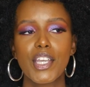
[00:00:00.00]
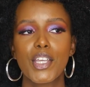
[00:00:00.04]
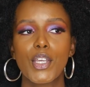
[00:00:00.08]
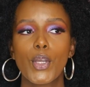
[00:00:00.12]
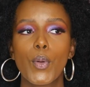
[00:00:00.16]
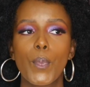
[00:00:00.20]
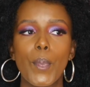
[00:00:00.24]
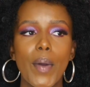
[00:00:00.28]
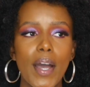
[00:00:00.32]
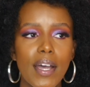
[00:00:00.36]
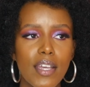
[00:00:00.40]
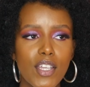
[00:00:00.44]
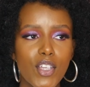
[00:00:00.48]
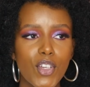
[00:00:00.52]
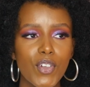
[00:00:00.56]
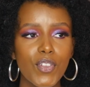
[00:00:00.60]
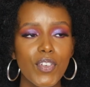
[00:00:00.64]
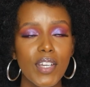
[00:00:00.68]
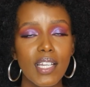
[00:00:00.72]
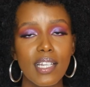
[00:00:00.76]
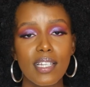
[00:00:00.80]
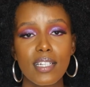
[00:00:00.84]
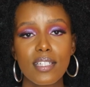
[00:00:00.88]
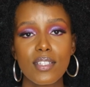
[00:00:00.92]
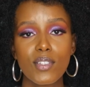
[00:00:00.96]
Your
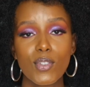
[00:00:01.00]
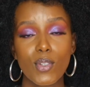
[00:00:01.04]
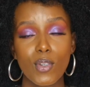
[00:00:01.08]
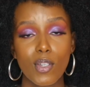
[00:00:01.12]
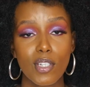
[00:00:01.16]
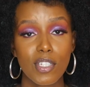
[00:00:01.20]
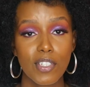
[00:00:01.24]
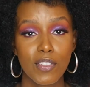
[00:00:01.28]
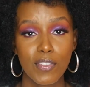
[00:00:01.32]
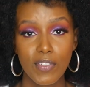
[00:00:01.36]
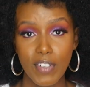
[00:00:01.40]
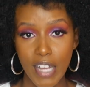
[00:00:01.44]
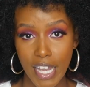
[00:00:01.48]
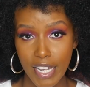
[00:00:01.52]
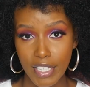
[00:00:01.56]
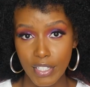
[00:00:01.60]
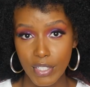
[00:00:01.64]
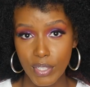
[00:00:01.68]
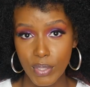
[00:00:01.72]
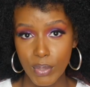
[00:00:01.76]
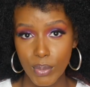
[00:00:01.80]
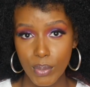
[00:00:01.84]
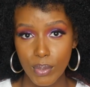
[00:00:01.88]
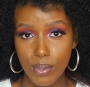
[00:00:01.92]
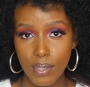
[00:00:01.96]
failures do not
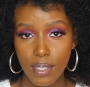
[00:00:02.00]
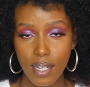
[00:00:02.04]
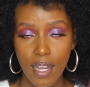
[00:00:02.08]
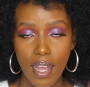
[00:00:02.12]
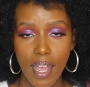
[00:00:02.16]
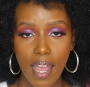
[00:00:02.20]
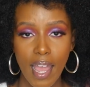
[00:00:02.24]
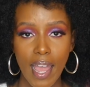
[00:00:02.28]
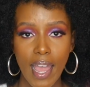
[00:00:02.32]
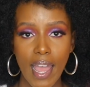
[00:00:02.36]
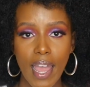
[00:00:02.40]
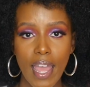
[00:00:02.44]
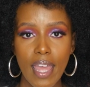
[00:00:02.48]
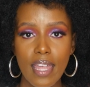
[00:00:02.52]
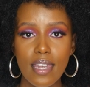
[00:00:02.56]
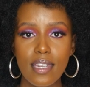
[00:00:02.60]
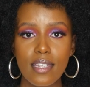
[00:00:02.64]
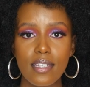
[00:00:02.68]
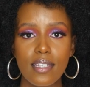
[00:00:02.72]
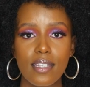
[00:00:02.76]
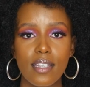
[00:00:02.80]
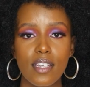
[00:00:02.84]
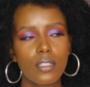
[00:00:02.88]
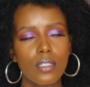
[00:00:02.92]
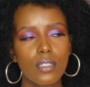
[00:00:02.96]
define you,
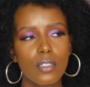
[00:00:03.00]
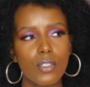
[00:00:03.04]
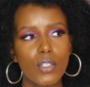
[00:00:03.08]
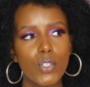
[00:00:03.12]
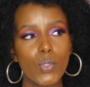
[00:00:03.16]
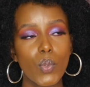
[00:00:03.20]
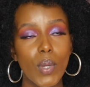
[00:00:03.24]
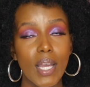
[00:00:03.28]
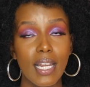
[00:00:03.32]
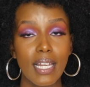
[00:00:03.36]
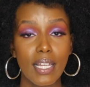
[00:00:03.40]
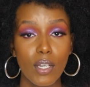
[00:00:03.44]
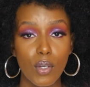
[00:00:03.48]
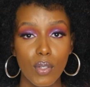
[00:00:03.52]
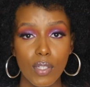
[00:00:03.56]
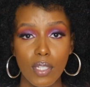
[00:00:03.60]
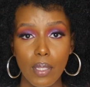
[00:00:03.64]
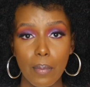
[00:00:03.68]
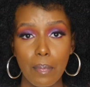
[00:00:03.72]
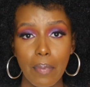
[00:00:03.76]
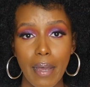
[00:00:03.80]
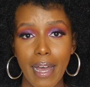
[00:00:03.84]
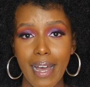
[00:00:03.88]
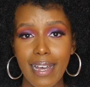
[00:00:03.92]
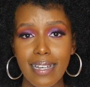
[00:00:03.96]
and dwelling on
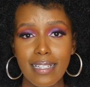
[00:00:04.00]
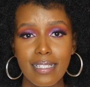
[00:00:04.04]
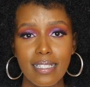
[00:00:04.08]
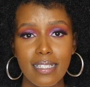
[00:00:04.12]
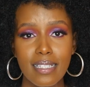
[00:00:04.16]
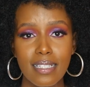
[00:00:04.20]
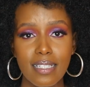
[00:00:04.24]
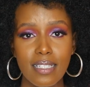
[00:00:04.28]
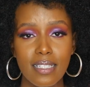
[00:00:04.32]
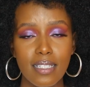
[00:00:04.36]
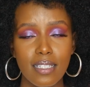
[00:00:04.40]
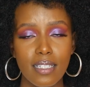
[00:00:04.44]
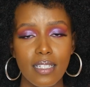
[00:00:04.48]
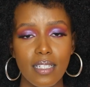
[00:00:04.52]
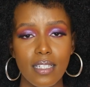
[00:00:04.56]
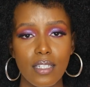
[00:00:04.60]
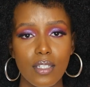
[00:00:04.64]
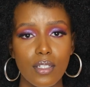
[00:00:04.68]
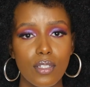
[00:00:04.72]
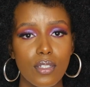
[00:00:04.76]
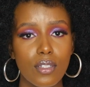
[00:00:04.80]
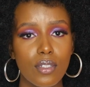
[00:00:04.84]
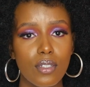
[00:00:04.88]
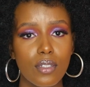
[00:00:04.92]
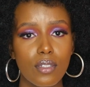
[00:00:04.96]
the past
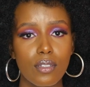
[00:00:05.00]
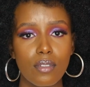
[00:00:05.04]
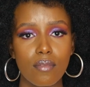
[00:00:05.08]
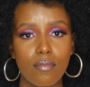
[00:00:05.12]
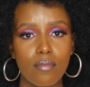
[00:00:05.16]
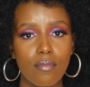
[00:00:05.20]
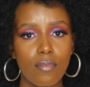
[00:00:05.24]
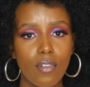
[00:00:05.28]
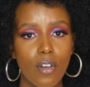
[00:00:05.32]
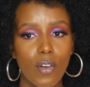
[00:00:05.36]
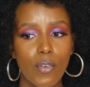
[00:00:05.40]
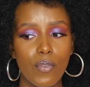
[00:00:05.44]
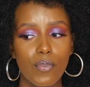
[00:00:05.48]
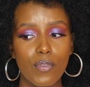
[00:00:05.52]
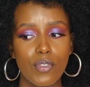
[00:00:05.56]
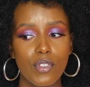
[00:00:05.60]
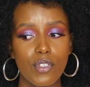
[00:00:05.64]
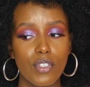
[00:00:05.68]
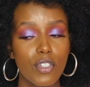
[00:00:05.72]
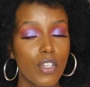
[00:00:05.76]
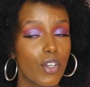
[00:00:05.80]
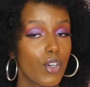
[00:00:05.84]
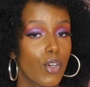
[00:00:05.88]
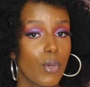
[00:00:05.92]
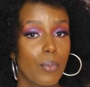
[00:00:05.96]
is of
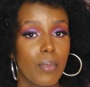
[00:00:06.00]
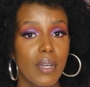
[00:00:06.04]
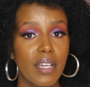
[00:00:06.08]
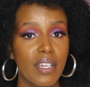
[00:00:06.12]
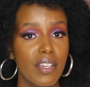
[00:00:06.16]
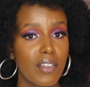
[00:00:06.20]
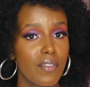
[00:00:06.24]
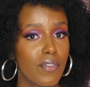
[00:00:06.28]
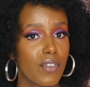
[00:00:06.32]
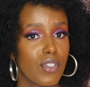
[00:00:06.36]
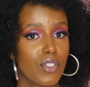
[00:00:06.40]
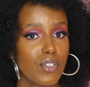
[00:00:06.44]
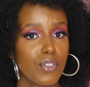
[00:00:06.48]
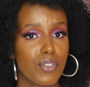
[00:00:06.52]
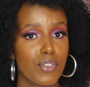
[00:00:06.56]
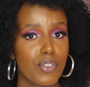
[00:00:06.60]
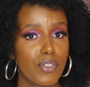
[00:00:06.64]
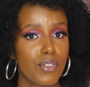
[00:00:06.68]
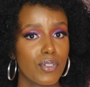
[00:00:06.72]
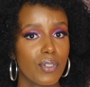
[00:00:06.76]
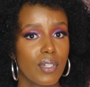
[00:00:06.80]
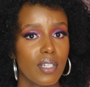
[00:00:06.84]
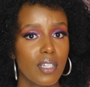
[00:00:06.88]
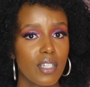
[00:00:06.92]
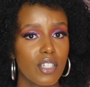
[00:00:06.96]
zero benefit to
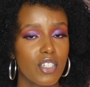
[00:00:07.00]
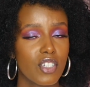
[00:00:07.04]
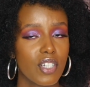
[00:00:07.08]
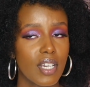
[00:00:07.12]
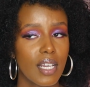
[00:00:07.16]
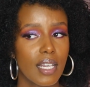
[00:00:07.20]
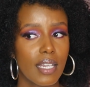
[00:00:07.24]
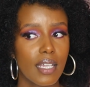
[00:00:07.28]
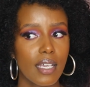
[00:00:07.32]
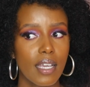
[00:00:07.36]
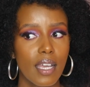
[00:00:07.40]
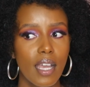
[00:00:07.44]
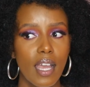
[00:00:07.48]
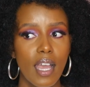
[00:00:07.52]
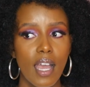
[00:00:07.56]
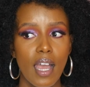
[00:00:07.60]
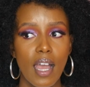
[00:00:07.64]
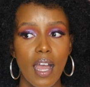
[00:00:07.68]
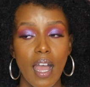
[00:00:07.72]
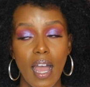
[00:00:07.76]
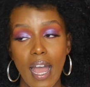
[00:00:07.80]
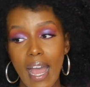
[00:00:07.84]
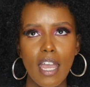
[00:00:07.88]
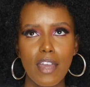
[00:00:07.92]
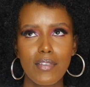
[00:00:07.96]
you, literally.
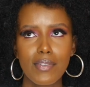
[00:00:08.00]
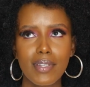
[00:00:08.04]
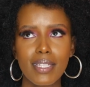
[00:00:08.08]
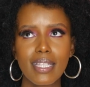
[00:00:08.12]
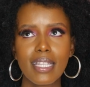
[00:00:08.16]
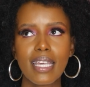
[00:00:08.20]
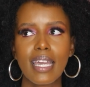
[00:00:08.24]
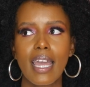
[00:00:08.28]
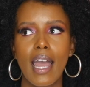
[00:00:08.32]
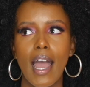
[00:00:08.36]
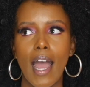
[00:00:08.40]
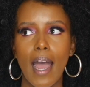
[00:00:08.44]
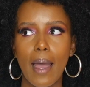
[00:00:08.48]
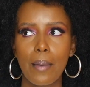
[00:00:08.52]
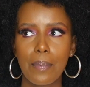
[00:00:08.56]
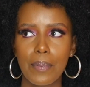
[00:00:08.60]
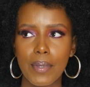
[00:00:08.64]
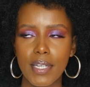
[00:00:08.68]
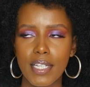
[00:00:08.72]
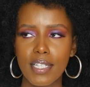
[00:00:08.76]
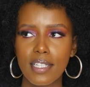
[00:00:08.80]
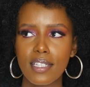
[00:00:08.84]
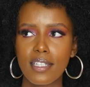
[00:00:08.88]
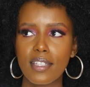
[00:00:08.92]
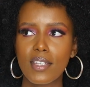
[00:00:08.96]
Everything
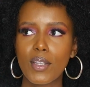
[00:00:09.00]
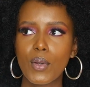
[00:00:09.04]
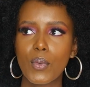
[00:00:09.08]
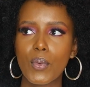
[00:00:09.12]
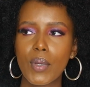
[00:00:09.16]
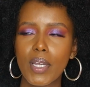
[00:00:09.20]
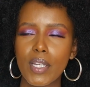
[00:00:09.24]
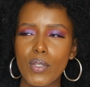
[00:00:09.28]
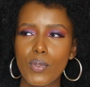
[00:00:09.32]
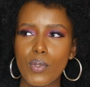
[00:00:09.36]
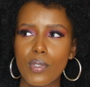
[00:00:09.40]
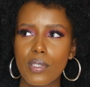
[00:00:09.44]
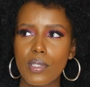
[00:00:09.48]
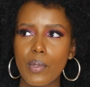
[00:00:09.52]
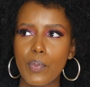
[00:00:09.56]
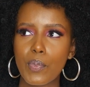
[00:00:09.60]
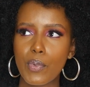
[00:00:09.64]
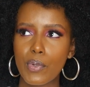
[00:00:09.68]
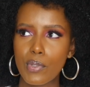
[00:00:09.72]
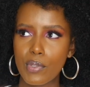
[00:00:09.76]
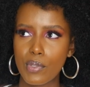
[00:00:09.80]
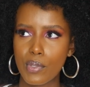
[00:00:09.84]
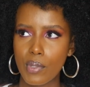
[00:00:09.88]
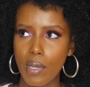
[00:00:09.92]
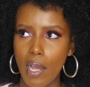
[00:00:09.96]
happened the way it was
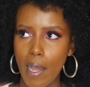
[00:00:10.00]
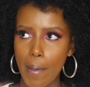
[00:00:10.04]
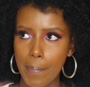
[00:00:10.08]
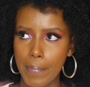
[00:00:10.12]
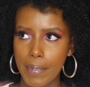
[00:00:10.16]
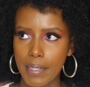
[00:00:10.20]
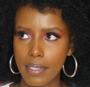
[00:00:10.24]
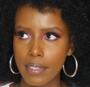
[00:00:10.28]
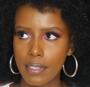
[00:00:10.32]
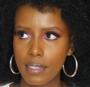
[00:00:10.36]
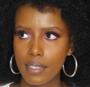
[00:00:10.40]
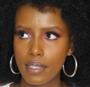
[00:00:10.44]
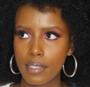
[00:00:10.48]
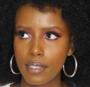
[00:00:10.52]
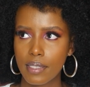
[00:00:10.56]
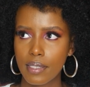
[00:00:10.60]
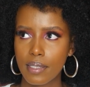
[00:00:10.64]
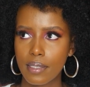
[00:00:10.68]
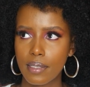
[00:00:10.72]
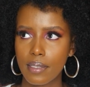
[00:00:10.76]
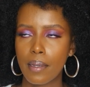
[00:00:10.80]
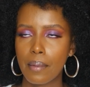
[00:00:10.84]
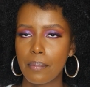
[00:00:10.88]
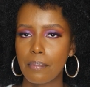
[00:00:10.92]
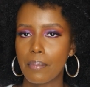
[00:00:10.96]
supposed to
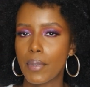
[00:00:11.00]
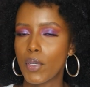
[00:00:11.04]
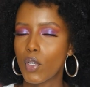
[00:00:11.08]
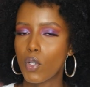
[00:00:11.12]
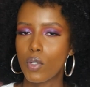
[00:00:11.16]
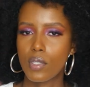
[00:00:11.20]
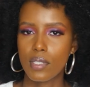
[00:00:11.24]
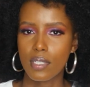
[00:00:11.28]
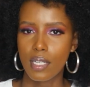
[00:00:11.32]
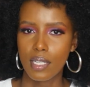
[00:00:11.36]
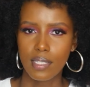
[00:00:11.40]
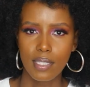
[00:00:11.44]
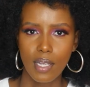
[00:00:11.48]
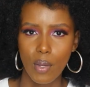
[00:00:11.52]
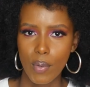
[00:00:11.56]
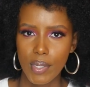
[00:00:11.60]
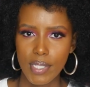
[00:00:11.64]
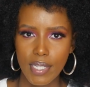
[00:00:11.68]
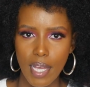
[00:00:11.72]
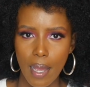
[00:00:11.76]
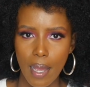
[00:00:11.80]
happen because that's how it